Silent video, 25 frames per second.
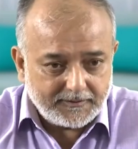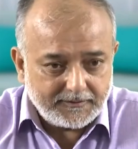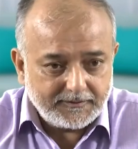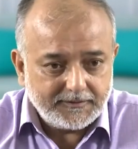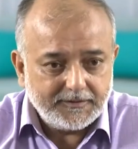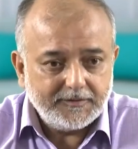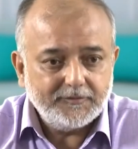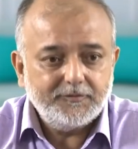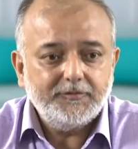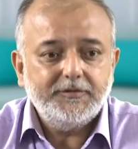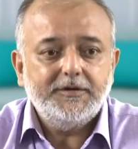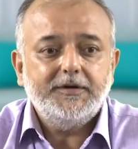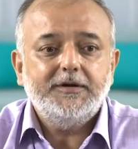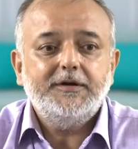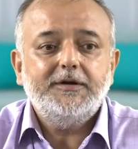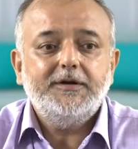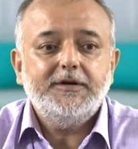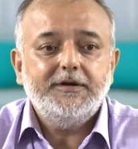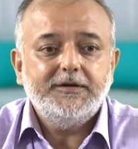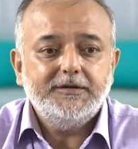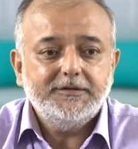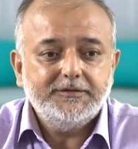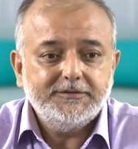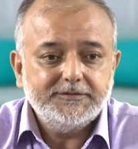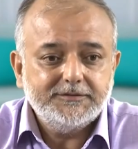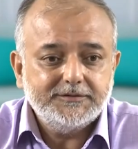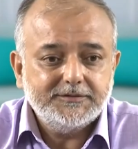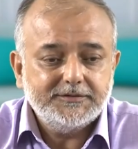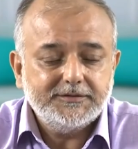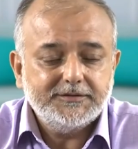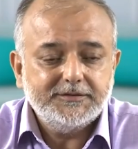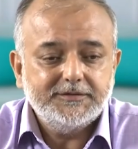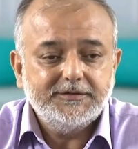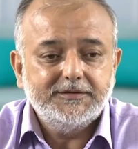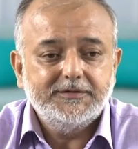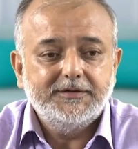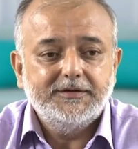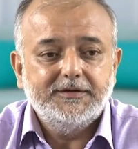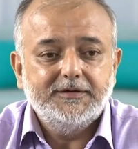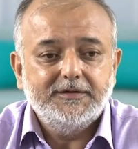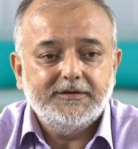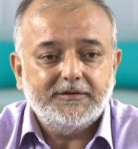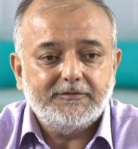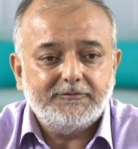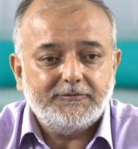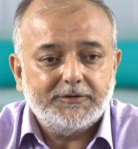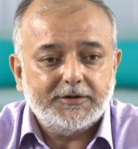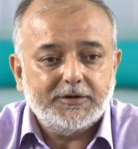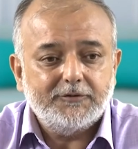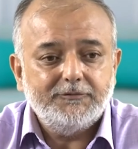Definitely
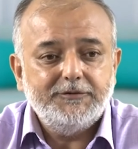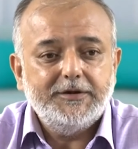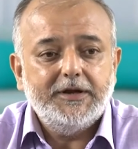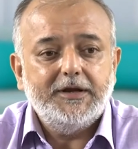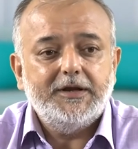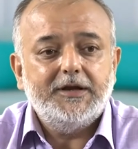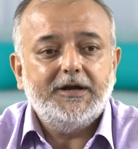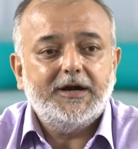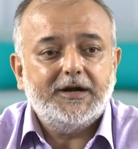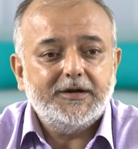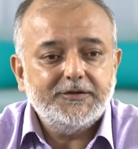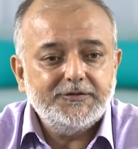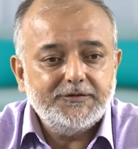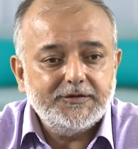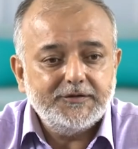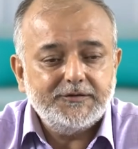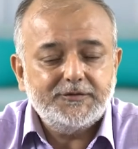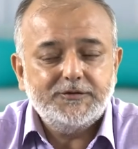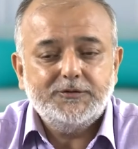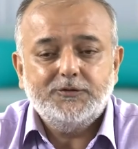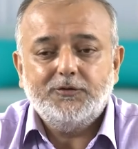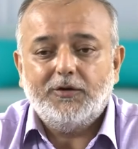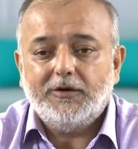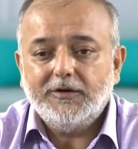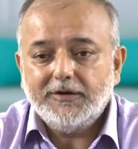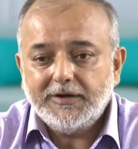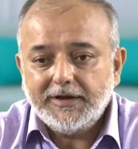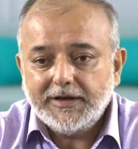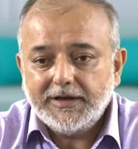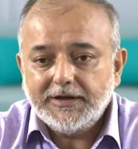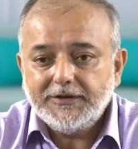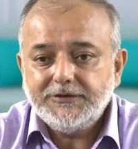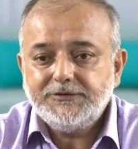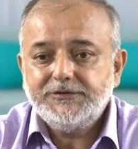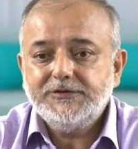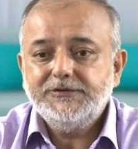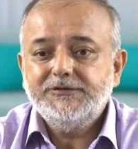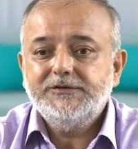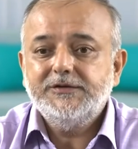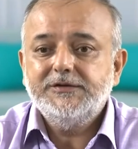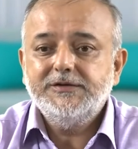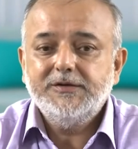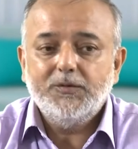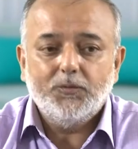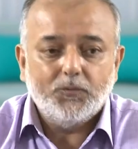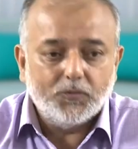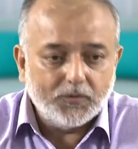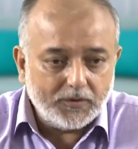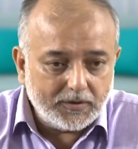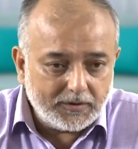one of the largest congregations in
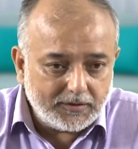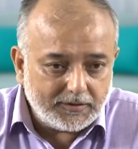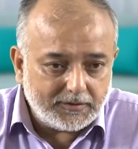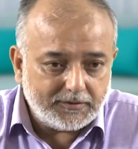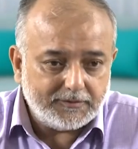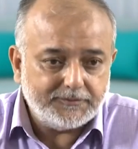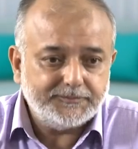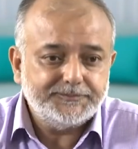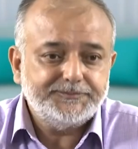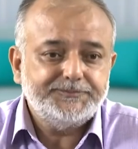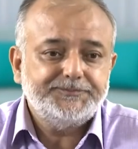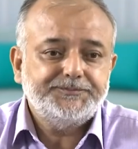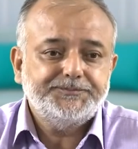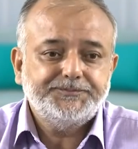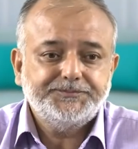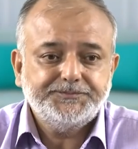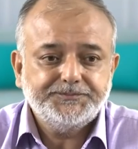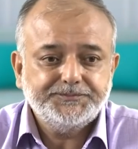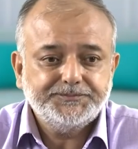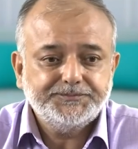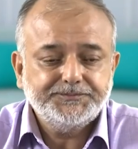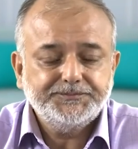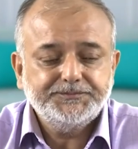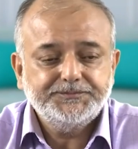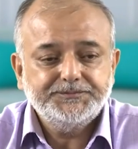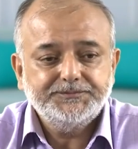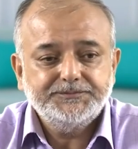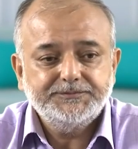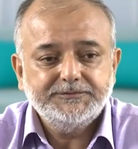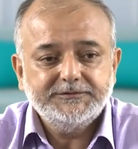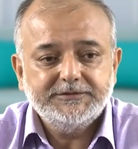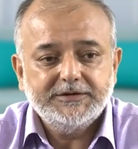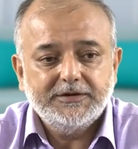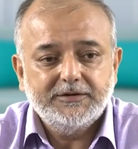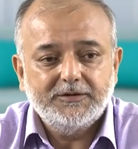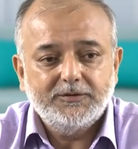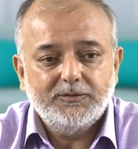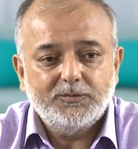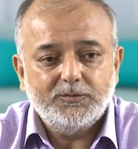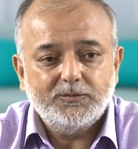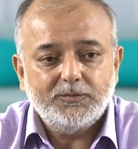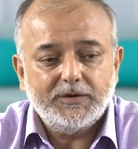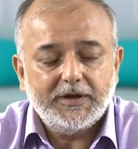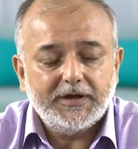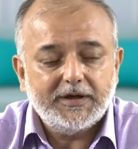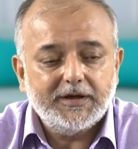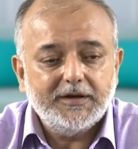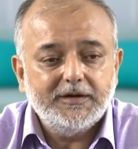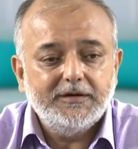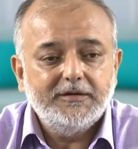the world,
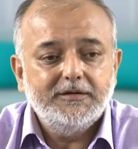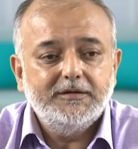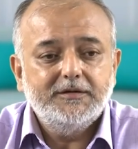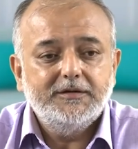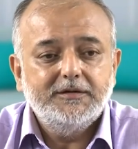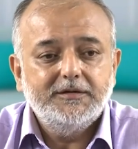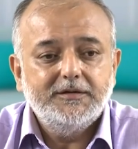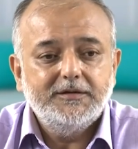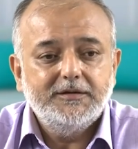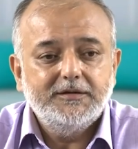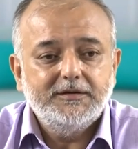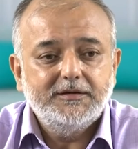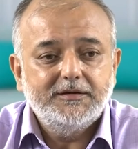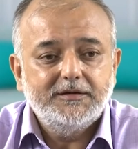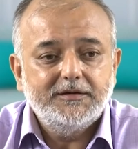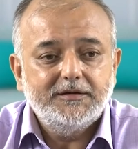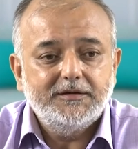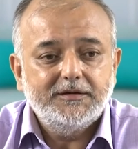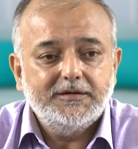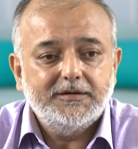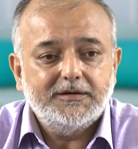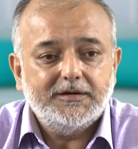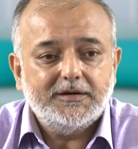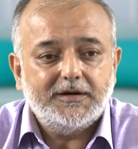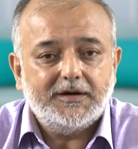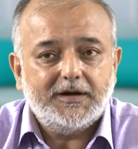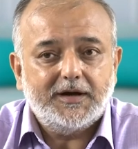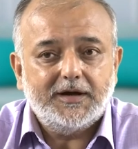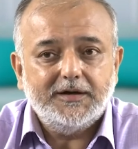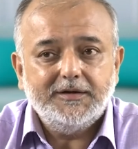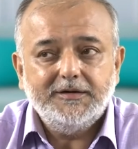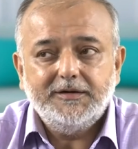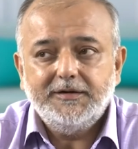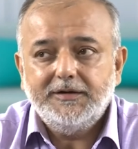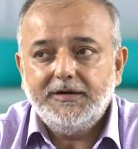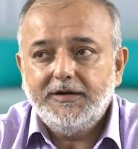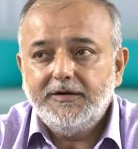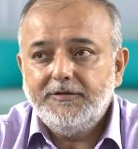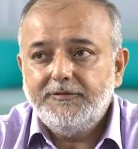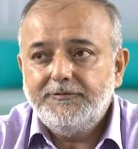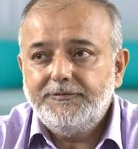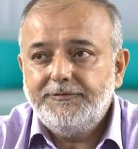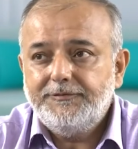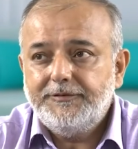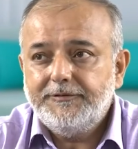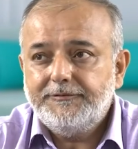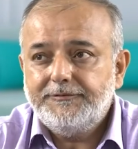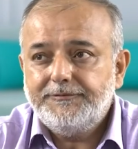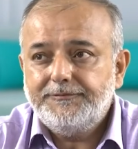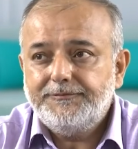wherein
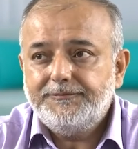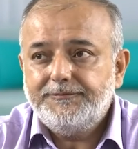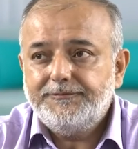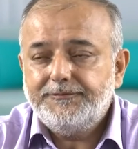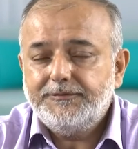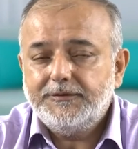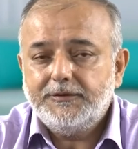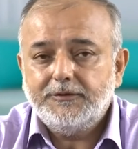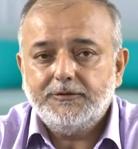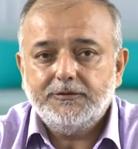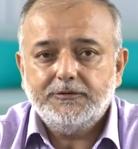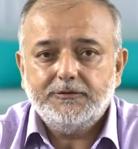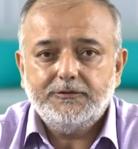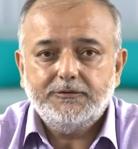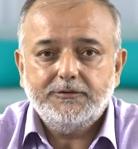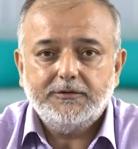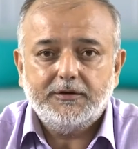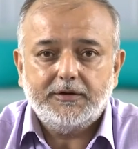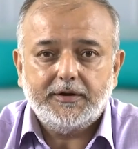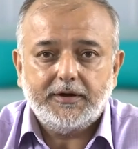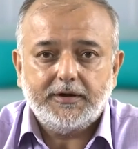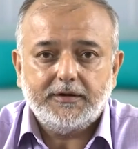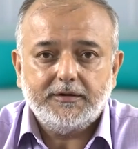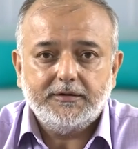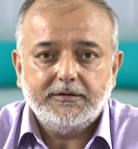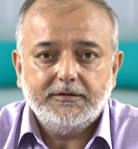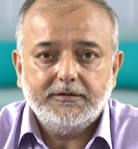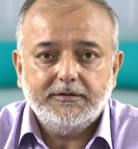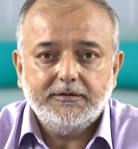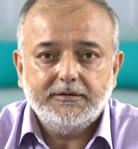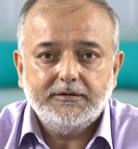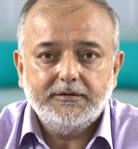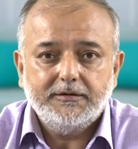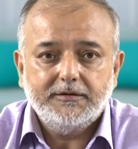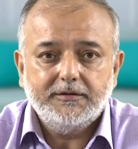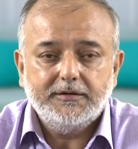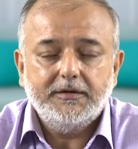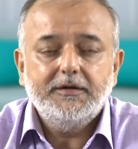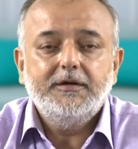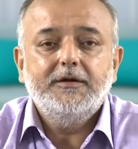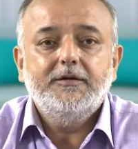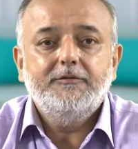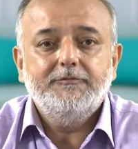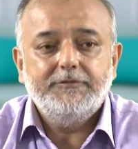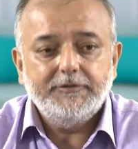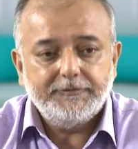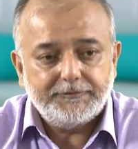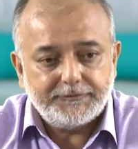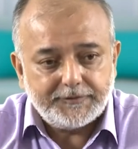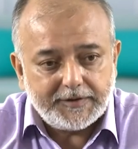150, uh, sorry,
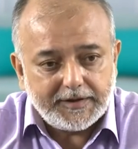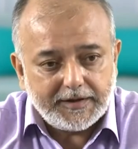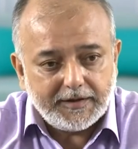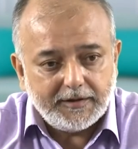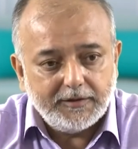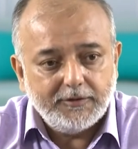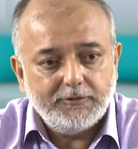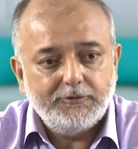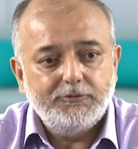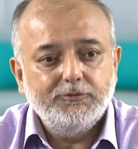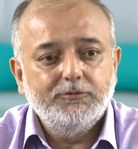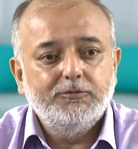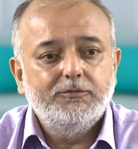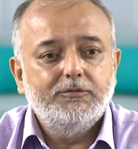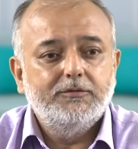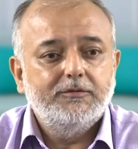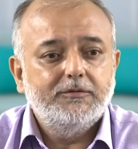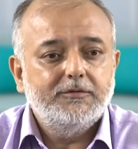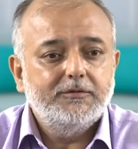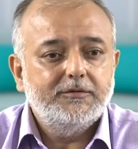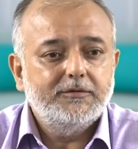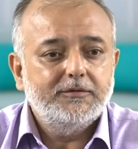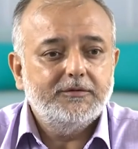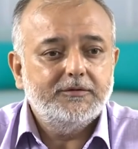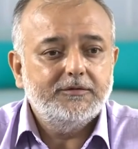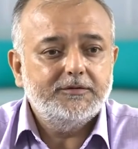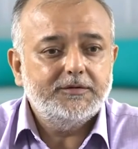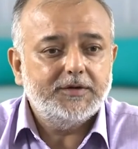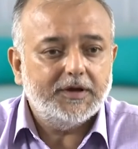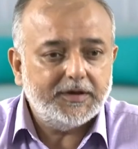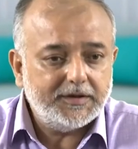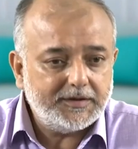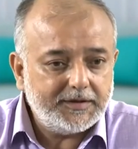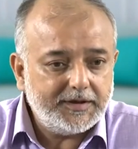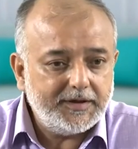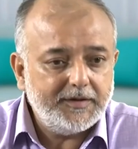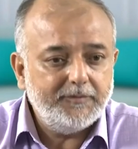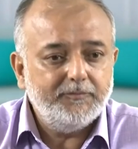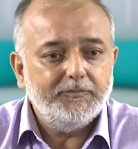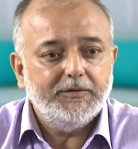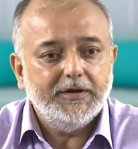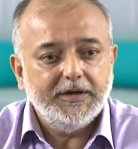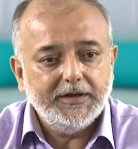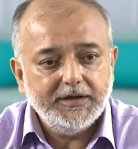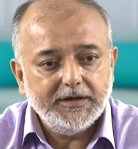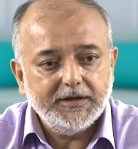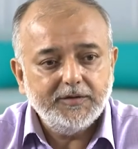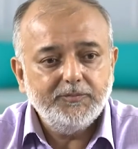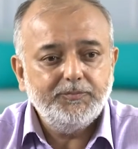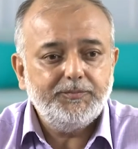15 to 30
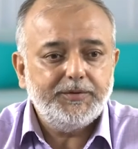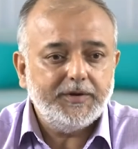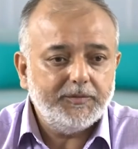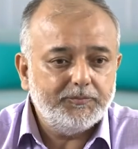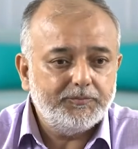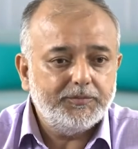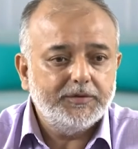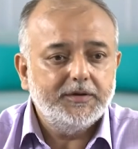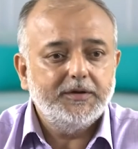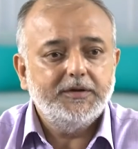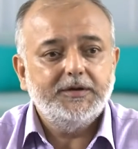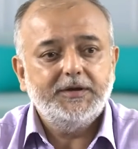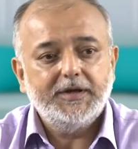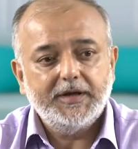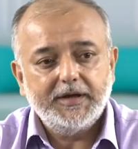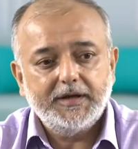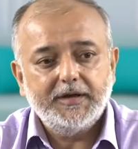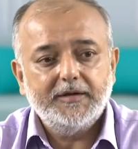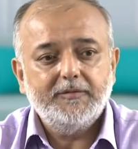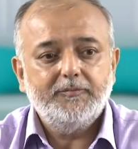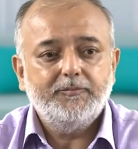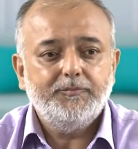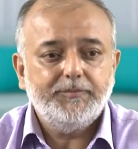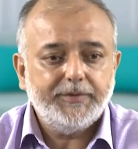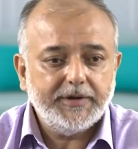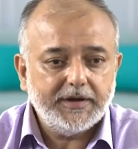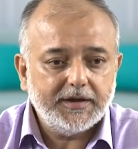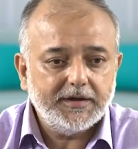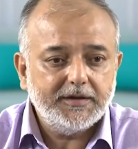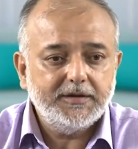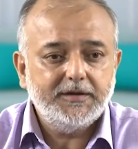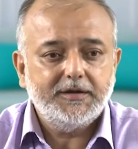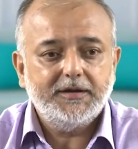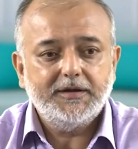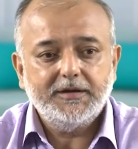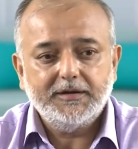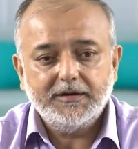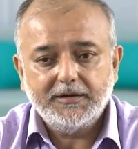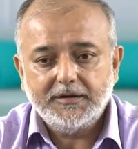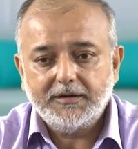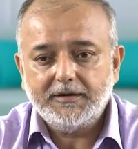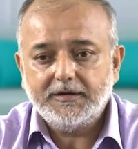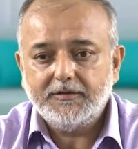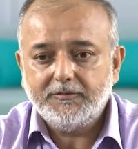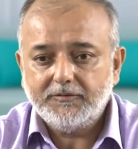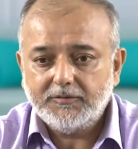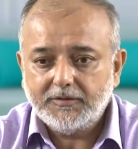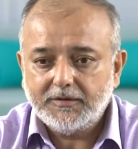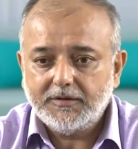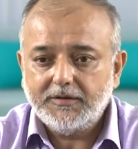million people they bathe in a
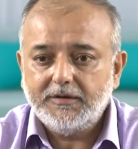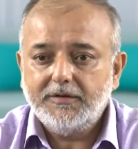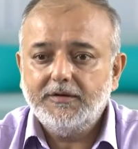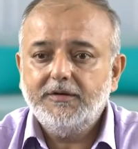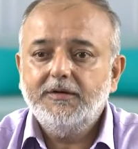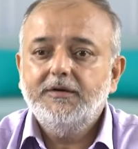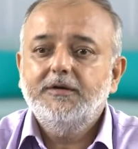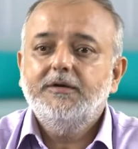river